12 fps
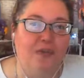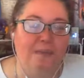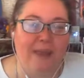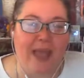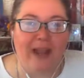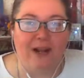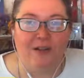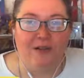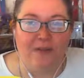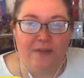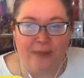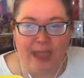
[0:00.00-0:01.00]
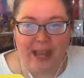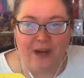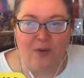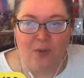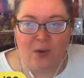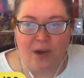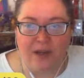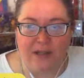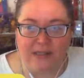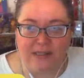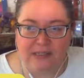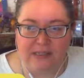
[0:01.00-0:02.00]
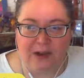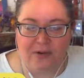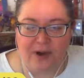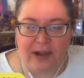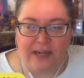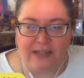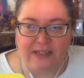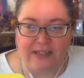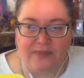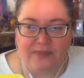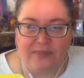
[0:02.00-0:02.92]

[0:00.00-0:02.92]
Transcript: the battle was, all right,